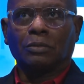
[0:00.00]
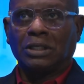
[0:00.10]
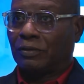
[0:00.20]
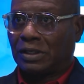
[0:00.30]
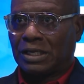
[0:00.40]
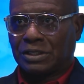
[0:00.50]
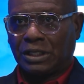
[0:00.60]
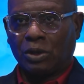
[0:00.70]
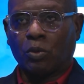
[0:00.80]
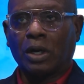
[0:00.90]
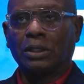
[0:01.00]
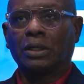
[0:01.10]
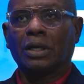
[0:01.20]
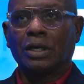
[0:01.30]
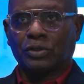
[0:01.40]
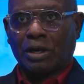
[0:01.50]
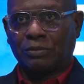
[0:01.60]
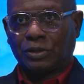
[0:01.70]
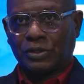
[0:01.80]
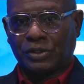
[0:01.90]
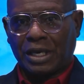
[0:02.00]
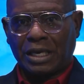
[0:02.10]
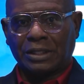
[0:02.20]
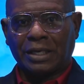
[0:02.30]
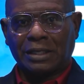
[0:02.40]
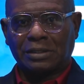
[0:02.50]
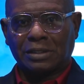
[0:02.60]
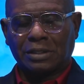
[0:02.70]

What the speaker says: Nevertheless, they won. So I'm just saying that